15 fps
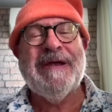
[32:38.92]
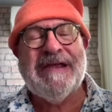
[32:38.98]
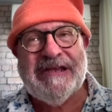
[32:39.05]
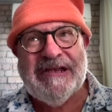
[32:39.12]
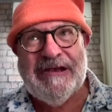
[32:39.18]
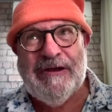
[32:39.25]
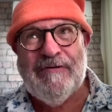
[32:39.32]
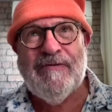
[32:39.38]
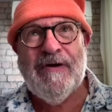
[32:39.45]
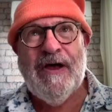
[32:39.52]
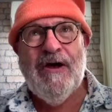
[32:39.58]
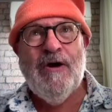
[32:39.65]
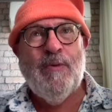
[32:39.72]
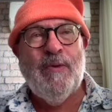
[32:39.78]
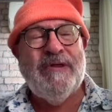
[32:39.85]
in Kyiv,
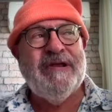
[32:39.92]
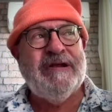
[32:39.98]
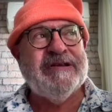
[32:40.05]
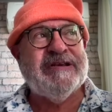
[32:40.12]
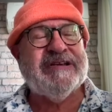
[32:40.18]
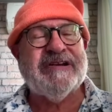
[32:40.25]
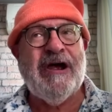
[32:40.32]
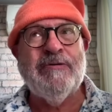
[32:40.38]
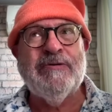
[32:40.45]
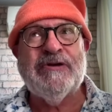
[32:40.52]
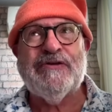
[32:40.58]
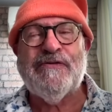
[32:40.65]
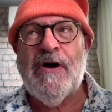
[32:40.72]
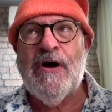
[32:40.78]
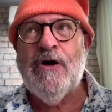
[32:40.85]
within
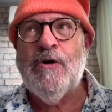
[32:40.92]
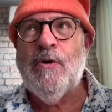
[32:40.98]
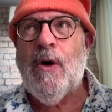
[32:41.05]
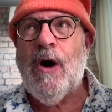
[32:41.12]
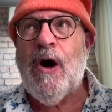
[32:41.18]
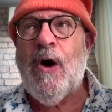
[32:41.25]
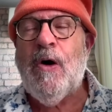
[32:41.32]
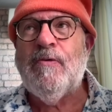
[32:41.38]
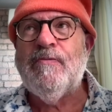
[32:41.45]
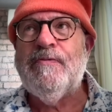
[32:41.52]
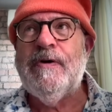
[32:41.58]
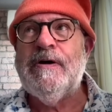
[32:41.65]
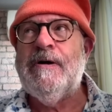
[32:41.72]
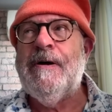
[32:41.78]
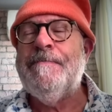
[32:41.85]
stone's throw of
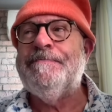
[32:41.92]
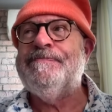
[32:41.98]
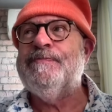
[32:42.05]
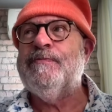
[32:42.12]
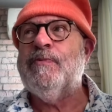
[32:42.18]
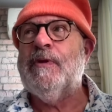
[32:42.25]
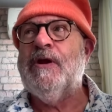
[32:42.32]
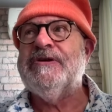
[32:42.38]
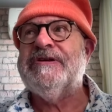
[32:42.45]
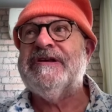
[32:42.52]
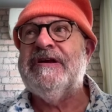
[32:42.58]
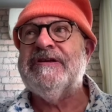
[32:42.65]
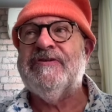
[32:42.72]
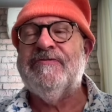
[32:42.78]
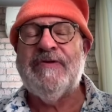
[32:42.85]

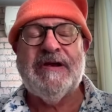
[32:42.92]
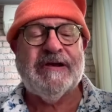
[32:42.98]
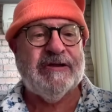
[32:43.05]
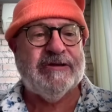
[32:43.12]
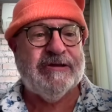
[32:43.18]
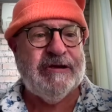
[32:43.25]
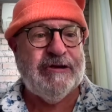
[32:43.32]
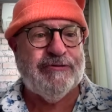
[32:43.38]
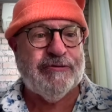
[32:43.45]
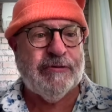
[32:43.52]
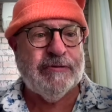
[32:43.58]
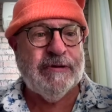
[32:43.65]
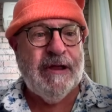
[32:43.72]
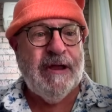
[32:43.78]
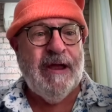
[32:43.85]
St. Sophia
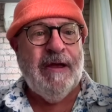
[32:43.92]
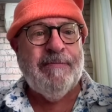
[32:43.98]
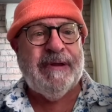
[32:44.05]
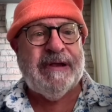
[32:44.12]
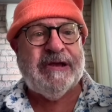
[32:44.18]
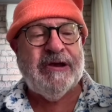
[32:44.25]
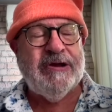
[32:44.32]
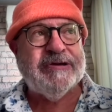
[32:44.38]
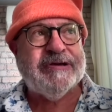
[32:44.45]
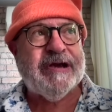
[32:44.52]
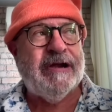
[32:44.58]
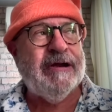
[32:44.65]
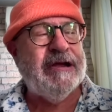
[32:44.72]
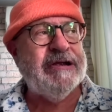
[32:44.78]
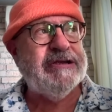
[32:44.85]
Cathedral, because
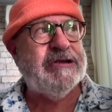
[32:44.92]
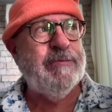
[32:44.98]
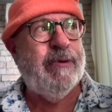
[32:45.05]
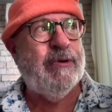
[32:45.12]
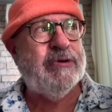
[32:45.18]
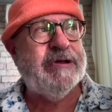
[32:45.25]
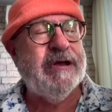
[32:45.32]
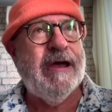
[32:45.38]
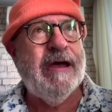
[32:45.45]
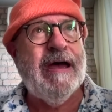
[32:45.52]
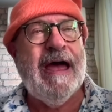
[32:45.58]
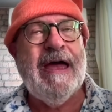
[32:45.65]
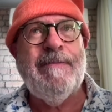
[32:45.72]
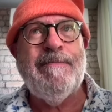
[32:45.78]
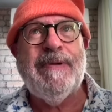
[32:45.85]
I like to book
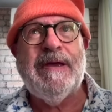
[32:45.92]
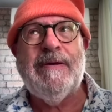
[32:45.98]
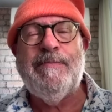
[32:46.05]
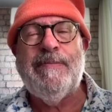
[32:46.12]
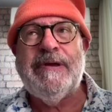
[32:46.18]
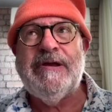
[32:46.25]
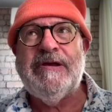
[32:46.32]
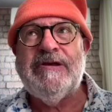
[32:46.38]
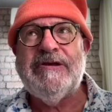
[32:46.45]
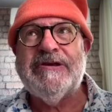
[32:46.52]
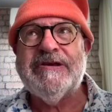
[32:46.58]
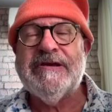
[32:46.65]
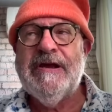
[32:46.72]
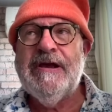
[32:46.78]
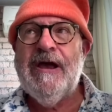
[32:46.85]

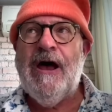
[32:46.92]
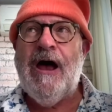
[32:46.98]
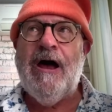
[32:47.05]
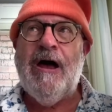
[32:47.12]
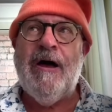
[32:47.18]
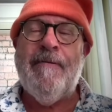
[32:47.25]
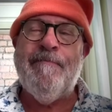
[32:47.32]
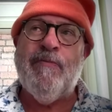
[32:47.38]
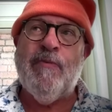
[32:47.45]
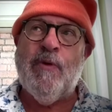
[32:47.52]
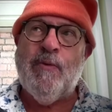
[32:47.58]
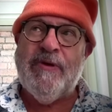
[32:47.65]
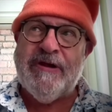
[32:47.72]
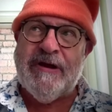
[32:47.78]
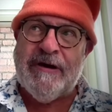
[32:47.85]
Airbnbs
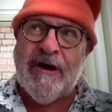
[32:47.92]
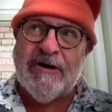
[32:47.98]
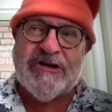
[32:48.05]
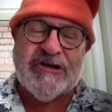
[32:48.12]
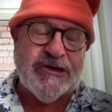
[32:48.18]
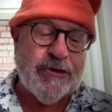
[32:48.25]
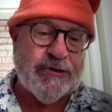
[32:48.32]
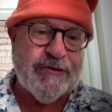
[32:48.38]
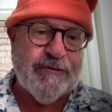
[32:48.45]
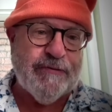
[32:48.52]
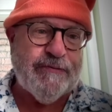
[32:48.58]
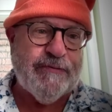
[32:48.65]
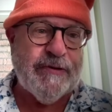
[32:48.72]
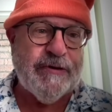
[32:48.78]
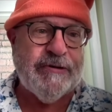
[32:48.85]
within eyeshot
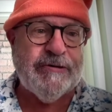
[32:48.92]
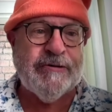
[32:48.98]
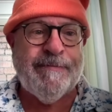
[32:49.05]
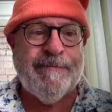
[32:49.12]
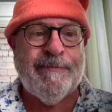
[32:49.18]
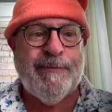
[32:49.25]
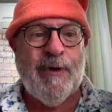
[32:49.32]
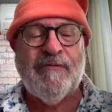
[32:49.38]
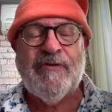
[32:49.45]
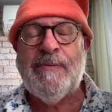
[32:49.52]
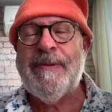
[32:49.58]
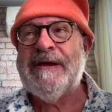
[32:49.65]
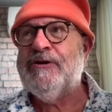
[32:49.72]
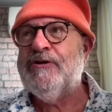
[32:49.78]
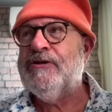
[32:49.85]
of the
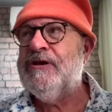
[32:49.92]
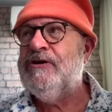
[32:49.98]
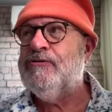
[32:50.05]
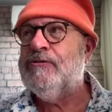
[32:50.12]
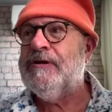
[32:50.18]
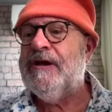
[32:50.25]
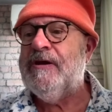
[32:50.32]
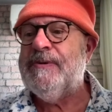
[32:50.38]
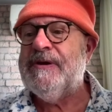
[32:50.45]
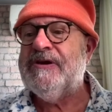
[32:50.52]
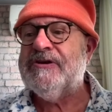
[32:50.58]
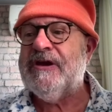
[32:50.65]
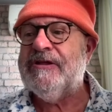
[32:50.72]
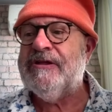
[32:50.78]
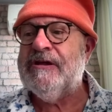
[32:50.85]
big cathedral here,
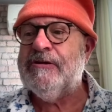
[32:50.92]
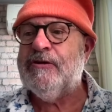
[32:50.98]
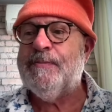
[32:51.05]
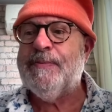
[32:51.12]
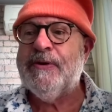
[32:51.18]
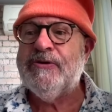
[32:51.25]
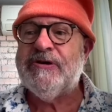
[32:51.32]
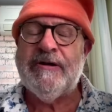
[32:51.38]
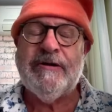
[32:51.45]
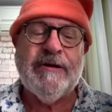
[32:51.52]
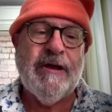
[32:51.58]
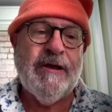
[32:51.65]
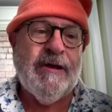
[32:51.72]
because I think that Putin